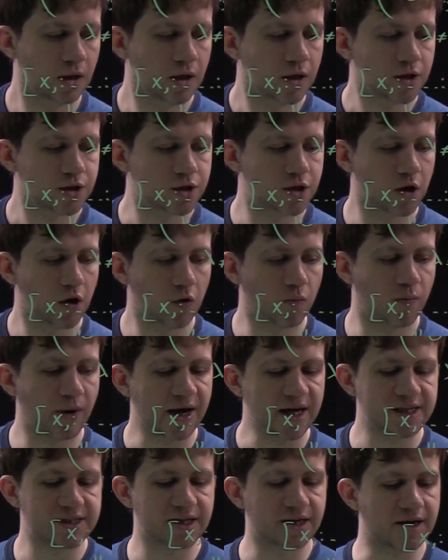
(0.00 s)
So
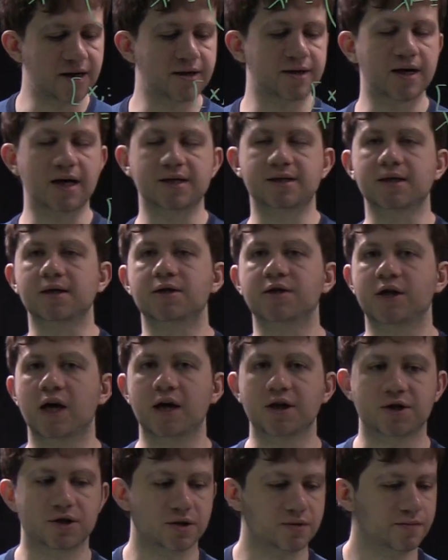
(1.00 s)
basically nothing
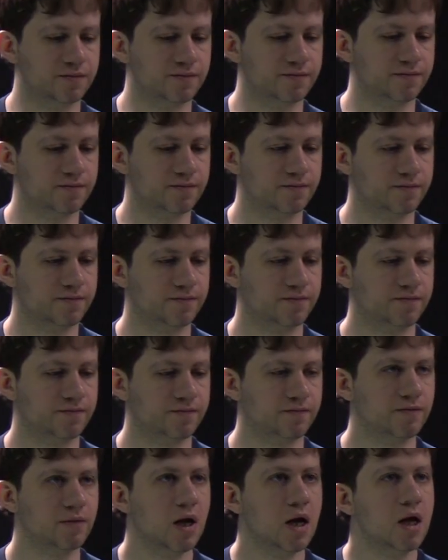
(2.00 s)
changed.
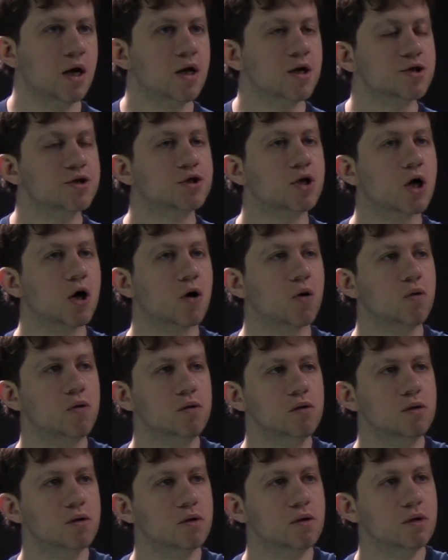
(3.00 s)

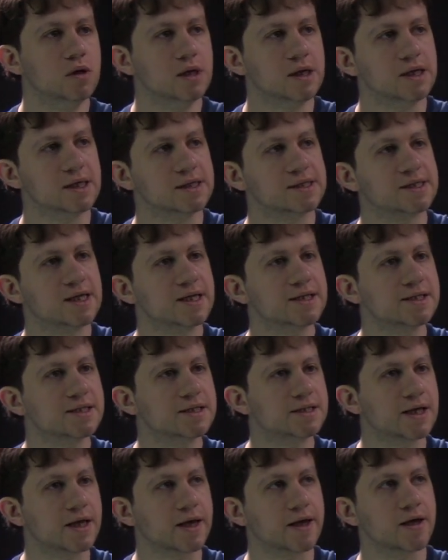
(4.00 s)
So this
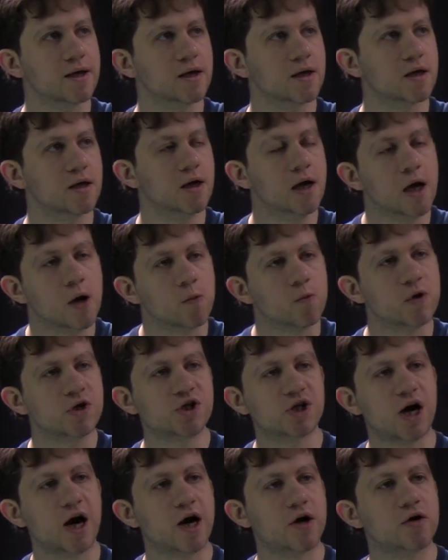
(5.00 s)
thing,
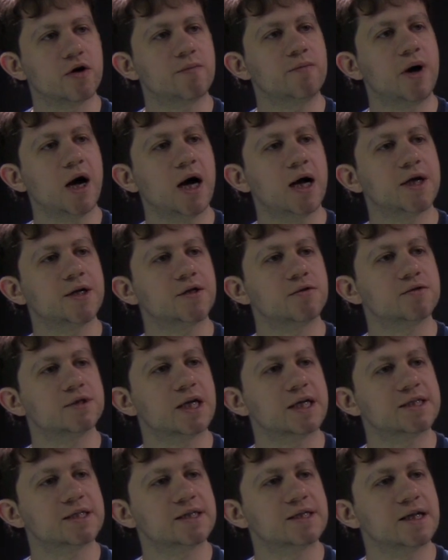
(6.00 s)
which I remind you,
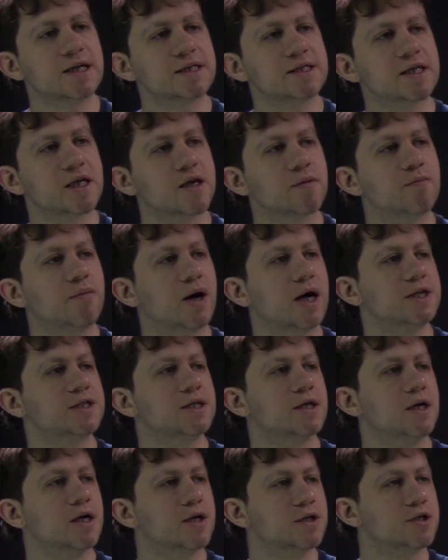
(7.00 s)
that's nothing
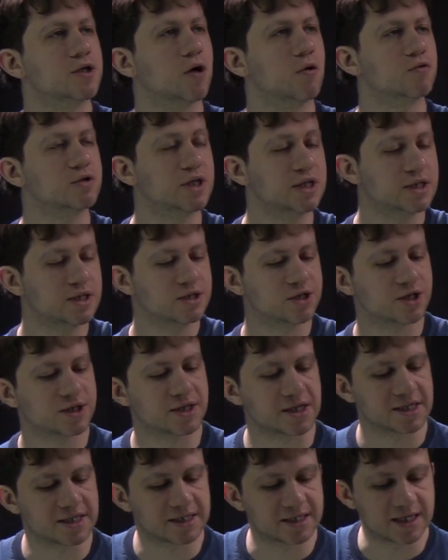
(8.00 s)
but, so this is just
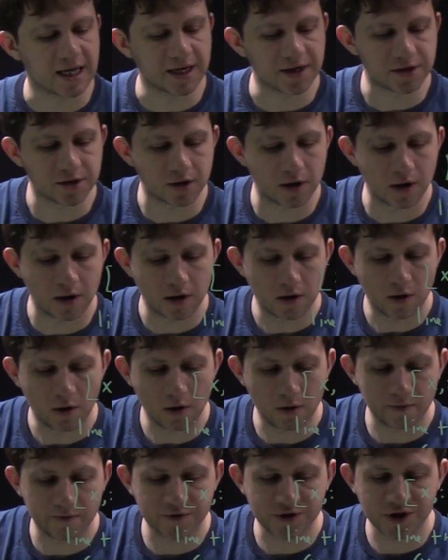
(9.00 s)
a center
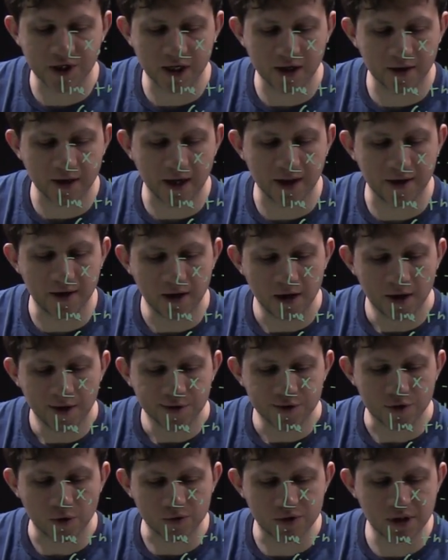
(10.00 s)
of GLN.
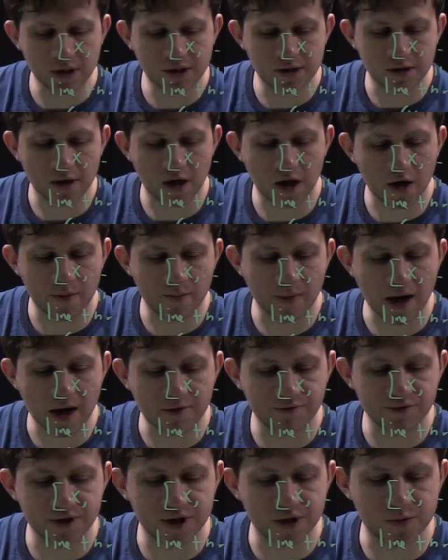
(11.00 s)
So these are
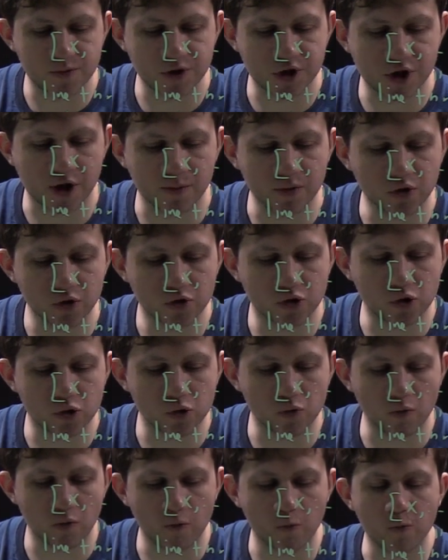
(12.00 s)
matrices which commute
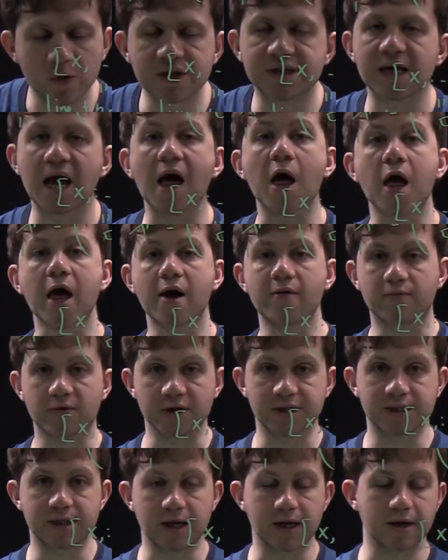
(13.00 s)
with
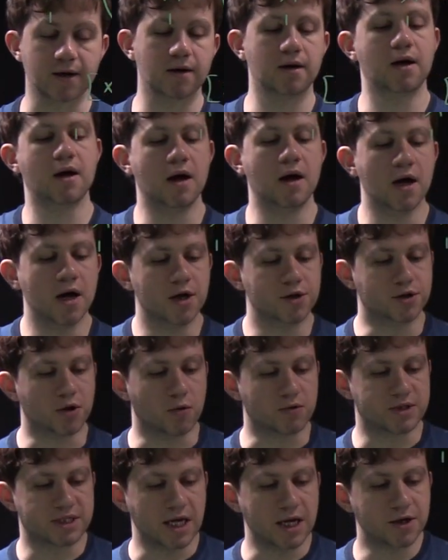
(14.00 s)
everything. So
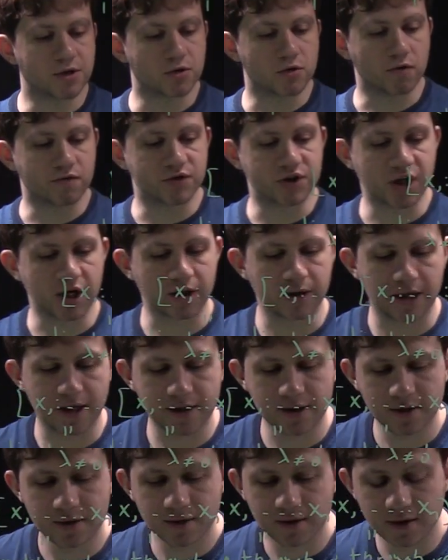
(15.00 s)
center of
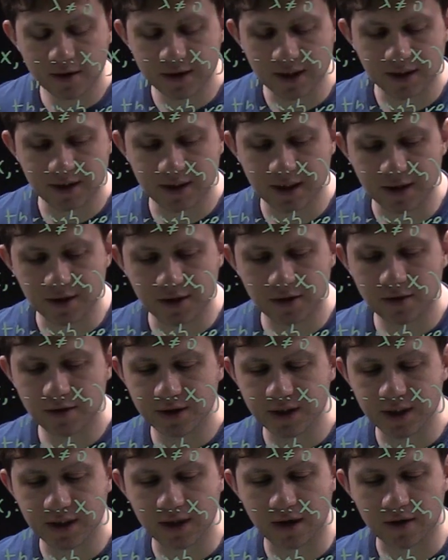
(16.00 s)
GLN, that center,
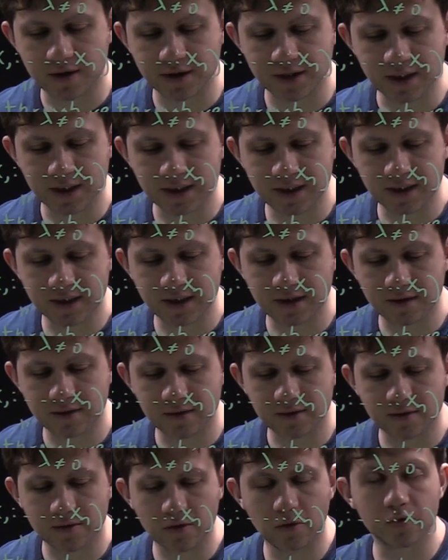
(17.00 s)
these are
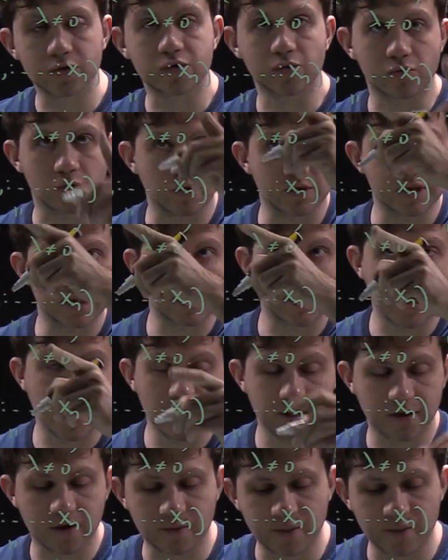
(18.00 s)
also called scalar